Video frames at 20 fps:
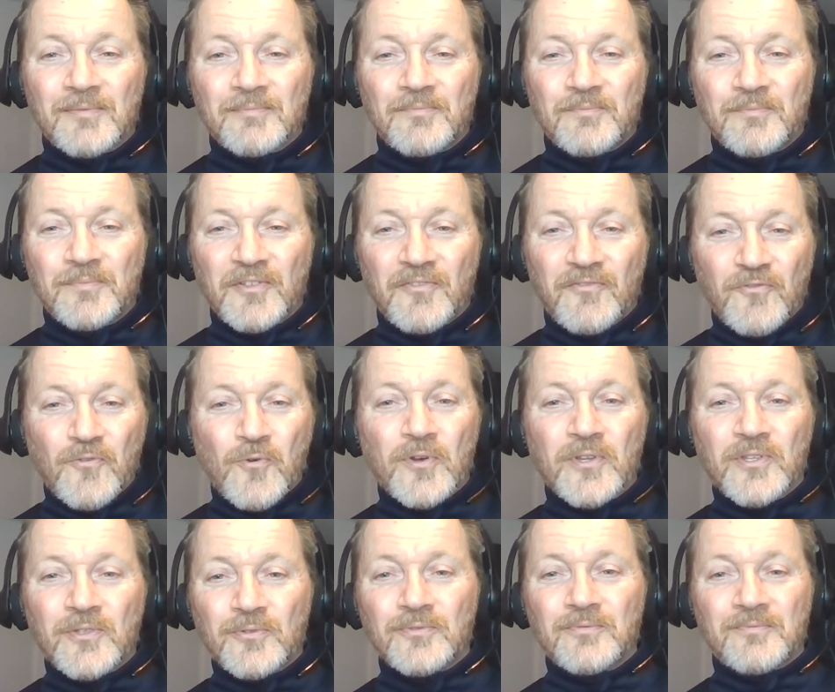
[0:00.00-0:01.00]
before
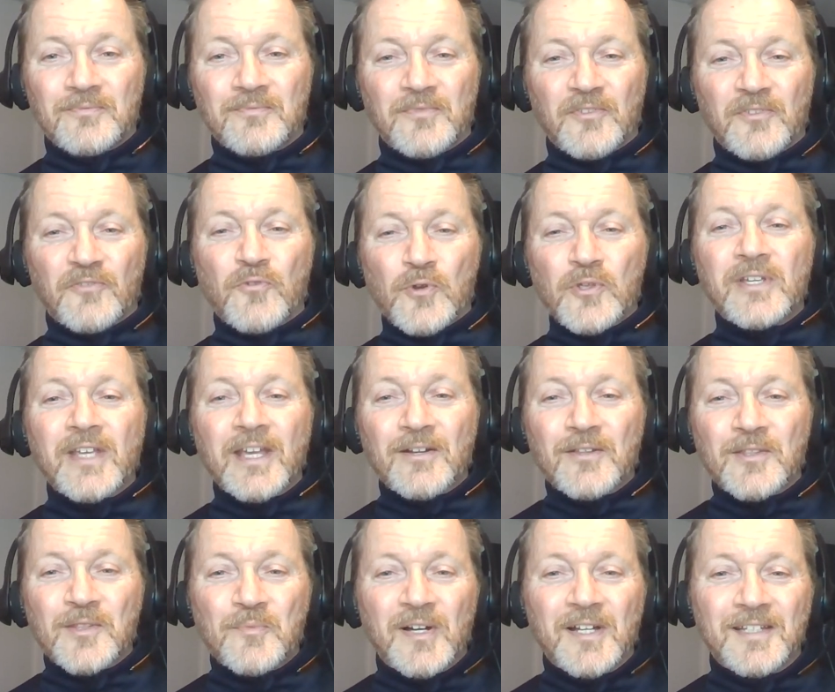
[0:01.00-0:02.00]
you before you get
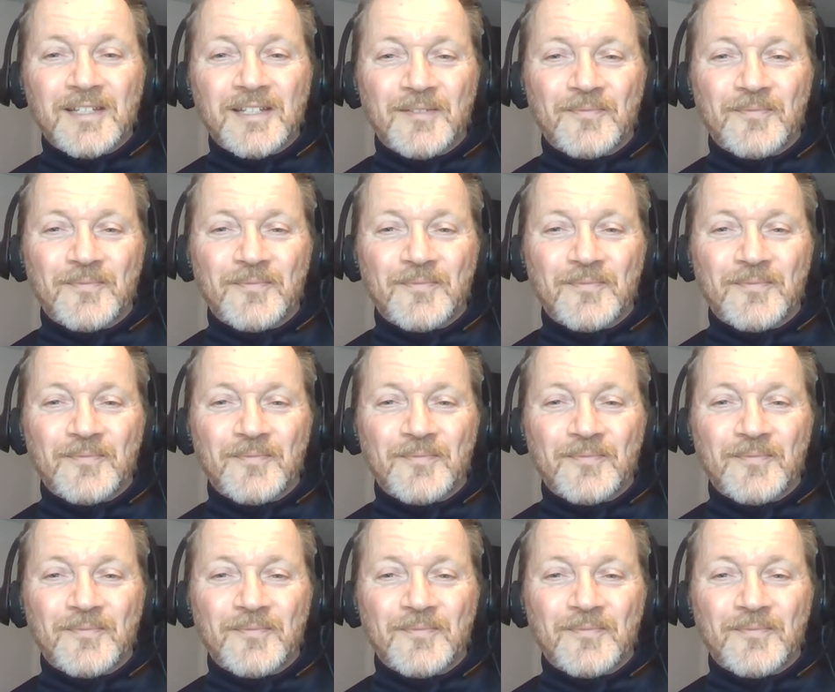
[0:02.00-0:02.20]
on the bike.